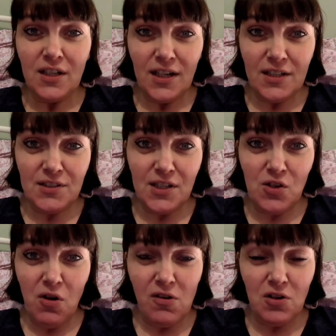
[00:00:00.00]
He said,
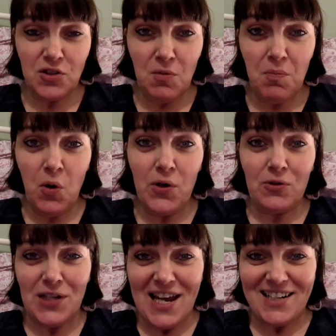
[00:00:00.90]
oh, I've got some
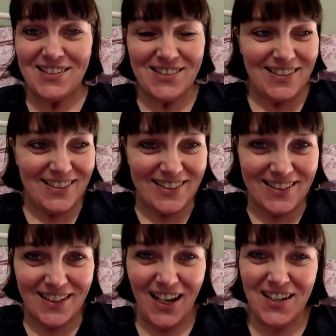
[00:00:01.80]
boiled eggs.
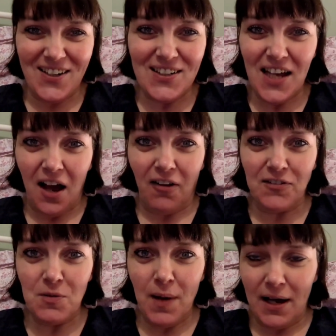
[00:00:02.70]
And I
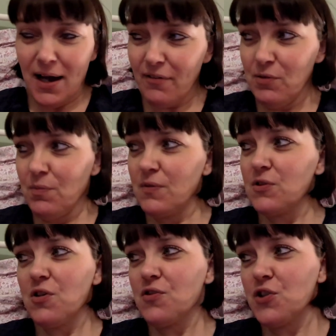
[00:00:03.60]
laughed about having
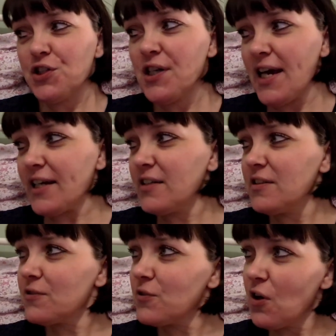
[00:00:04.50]
sausage and egg. And
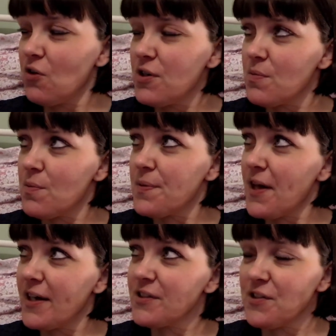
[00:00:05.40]
then I thought, oh, yeah, but
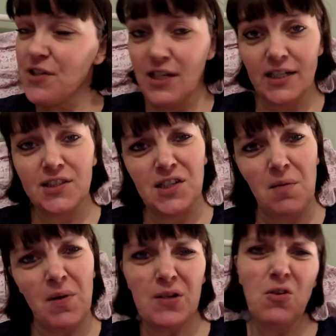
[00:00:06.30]
that is a thing, isn't
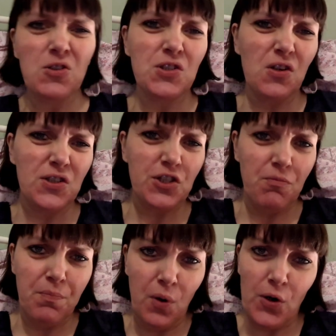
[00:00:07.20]
it? But not sausage
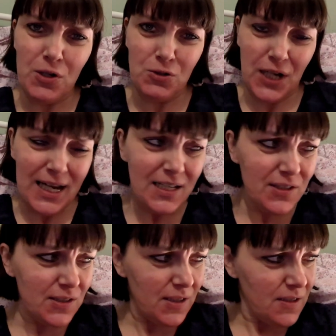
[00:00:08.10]
and boiled
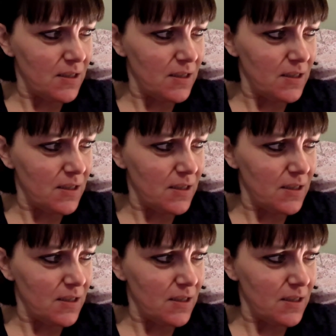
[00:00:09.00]
eggs.